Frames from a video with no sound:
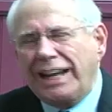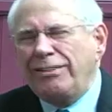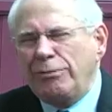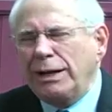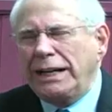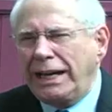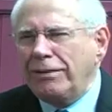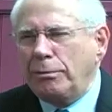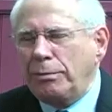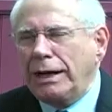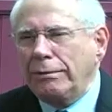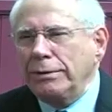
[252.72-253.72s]
I really have a
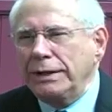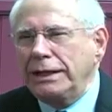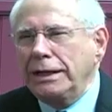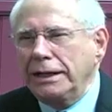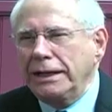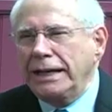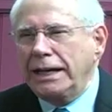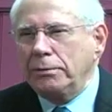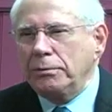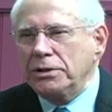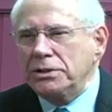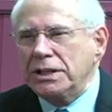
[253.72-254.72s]
problem killing
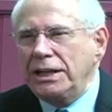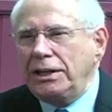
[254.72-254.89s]
animals